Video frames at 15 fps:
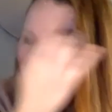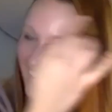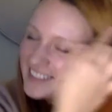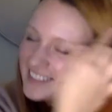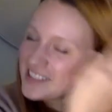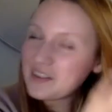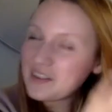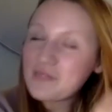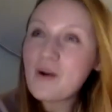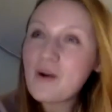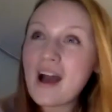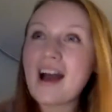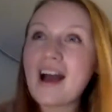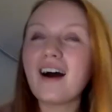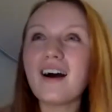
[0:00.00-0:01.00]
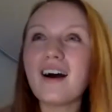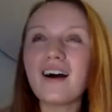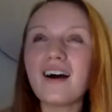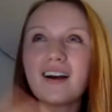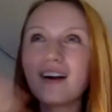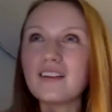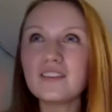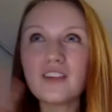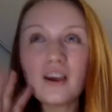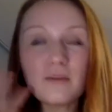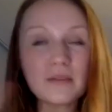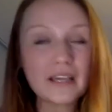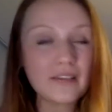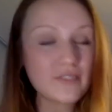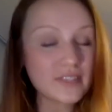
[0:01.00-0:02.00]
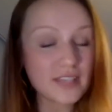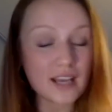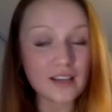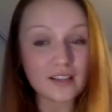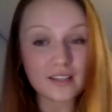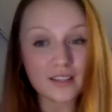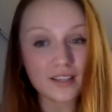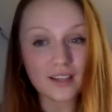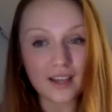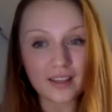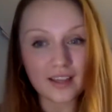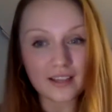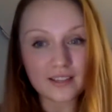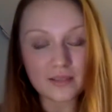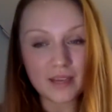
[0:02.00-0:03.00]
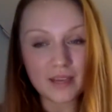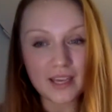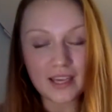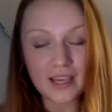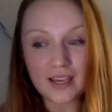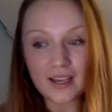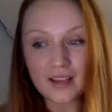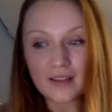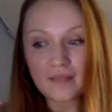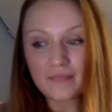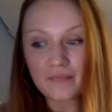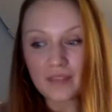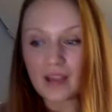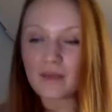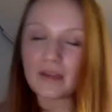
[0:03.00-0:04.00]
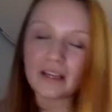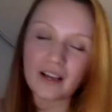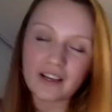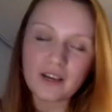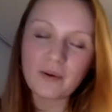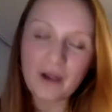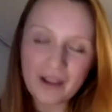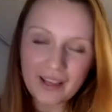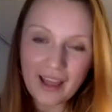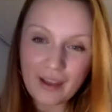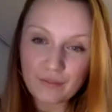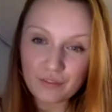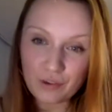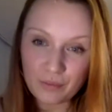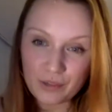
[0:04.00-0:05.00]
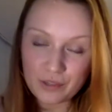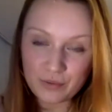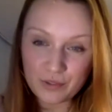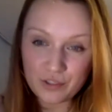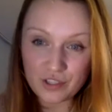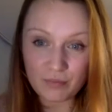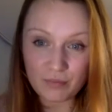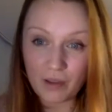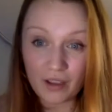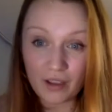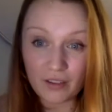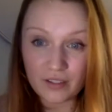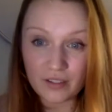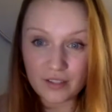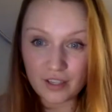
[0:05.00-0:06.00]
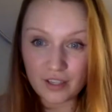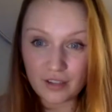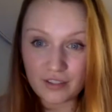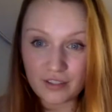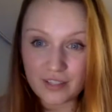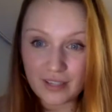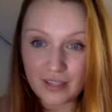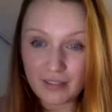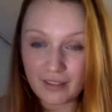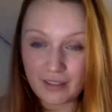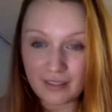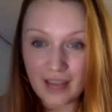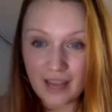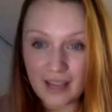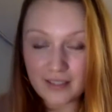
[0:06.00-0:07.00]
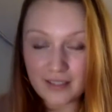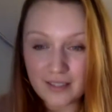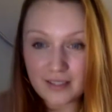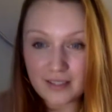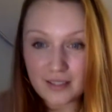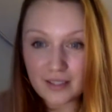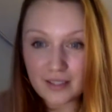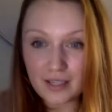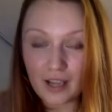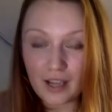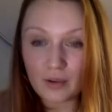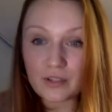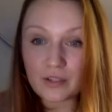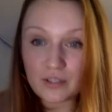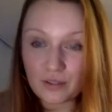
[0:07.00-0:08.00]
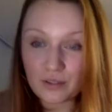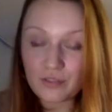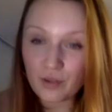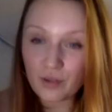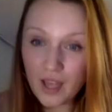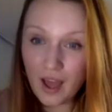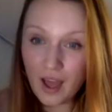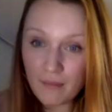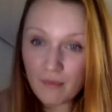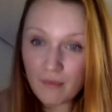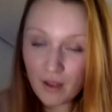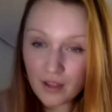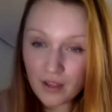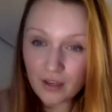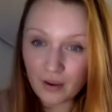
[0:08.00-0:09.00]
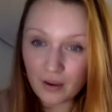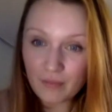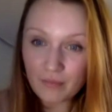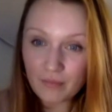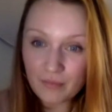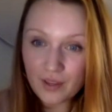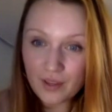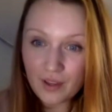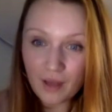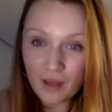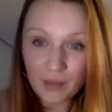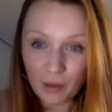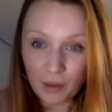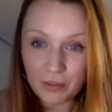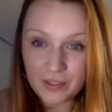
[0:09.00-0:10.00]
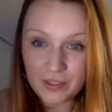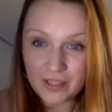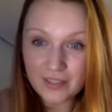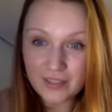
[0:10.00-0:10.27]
don't know where, nobody ever said anything like that to me. I mean, I know where it came from, which was just my own insecurity, that I always sort of thought, yeah, I'm competent.